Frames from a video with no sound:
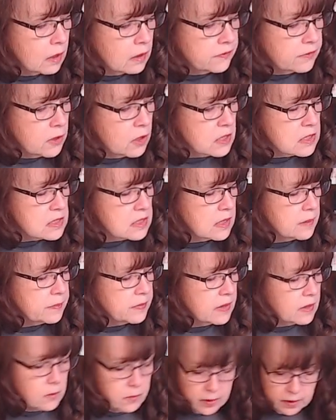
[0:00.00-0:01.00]
Of course
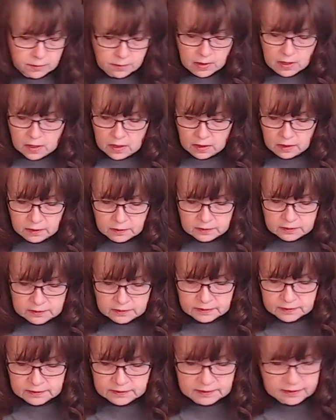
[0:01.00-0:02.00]
something went wrong.
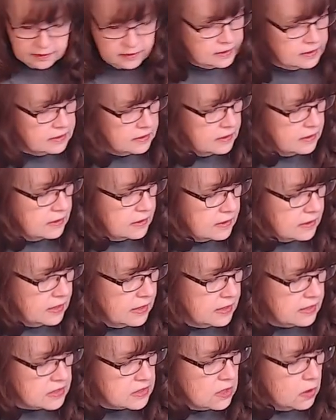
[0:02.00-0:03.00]

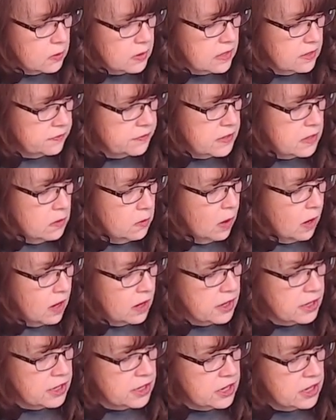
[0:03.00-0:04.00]
So if you
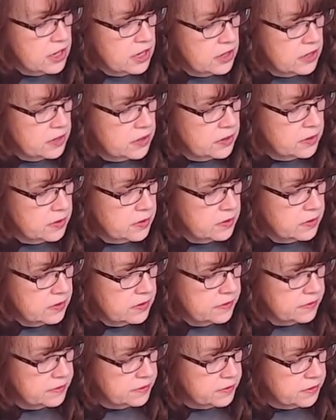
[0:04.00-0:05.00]
are new,
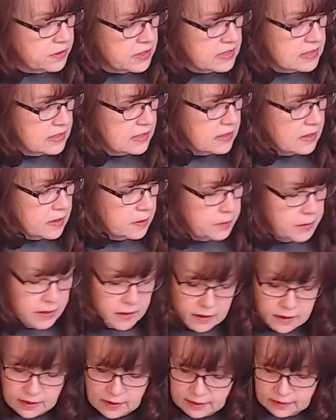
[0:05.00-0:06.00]
freezing up
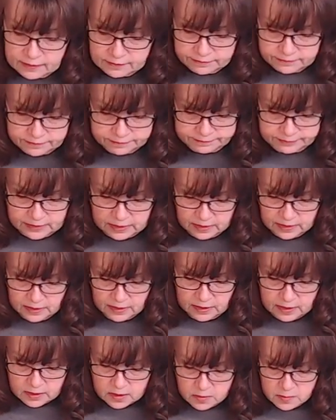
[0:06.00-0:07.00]
here, I'm,
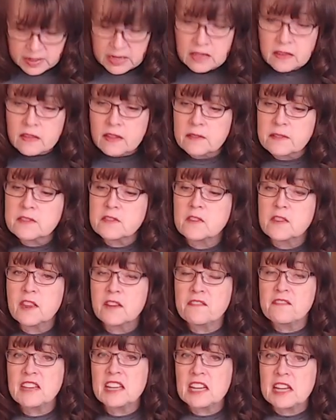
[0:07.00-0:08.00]
you mean the, the
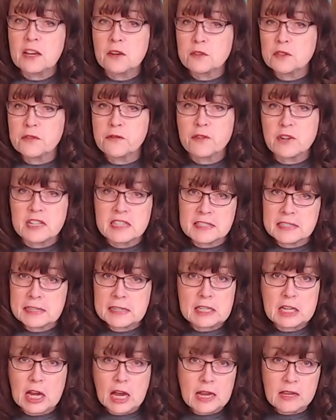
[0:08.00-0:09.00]
video's freezing,
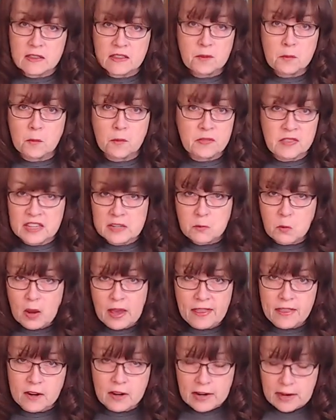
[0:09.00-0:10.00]
not the, the
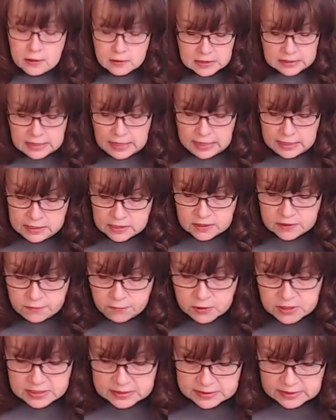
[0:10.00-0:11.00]
weather outside is
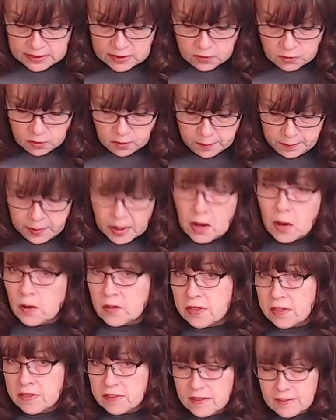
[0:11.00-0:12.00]
freezing or both?